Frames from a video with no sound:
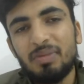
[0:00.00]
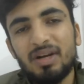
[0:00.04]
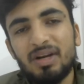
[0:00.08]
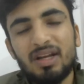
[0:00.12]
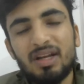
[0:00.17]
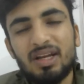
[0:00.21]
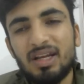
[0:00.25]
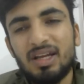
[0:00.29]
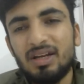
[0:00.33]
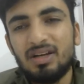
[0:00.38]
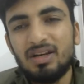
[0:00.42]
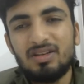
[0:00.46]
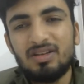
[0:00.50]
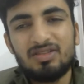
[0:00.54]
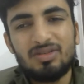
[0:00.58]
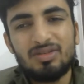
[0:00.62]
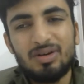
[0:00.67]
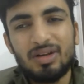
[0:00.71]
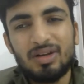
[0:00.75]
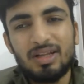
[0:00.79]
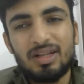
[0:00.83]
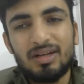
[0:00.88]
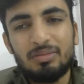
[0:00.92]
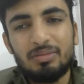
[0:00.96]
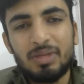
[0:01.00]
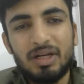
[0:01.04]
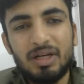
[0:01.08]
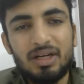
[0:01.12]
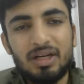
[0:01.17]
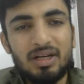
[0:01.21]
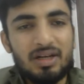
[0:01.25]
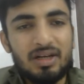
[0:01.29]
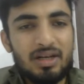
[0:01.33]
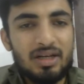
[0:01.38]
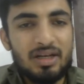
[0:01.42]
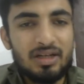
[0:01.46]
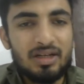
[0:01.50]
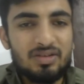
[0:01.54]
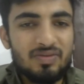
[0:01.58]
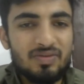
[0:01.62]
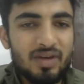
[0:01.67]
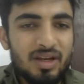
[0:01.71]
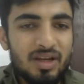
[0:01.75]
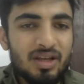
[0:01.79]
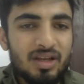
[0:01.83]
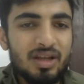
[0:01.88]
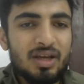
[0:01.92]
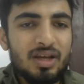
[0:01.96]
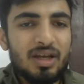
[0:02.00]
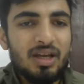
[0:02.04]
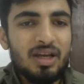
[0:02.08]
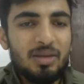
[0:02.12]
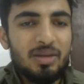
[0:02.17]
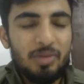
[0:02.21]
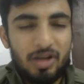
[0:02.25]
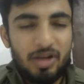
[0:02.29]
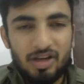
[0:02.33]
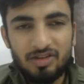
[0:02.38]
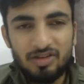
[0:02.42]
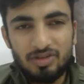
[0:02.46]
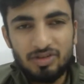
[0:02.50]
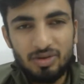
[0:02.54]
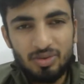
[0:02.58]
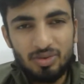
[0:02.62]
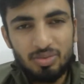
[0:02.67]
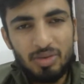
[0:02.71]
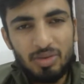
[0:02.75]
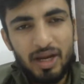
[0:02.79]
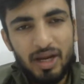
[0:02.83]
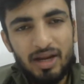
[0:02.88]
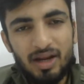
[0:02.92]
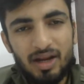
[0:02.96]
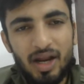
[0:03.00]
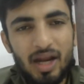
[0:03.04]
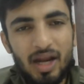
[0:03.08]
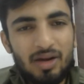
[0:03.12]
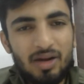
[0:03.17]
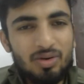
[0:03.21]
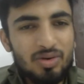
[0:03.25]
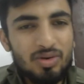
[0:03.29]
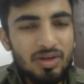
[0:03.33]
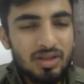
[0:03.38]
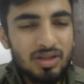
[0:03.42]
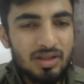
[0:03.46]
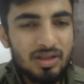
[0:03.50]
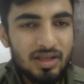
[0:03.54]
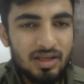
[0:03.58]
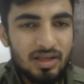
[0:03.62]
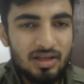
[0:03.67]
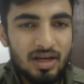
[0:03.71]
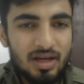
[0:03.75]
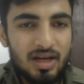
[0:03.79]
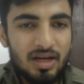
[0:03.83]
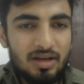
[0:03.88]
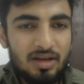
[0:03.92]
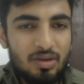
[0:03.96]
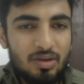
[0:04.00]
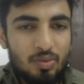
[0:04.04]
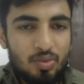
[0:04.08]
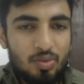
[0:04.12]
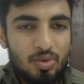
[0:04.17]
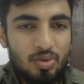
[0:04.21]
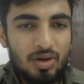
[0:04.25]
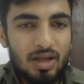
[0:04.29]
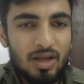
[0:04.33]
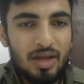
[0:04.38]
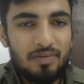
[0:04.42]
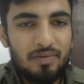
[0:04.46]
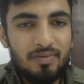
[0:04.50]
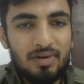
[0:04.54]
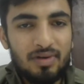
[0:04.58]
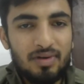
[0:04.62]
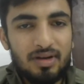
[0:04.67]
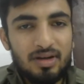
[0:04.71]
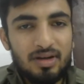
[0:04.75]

But again, it's not that mandatory. It's fine, because I don't think, right, you would ever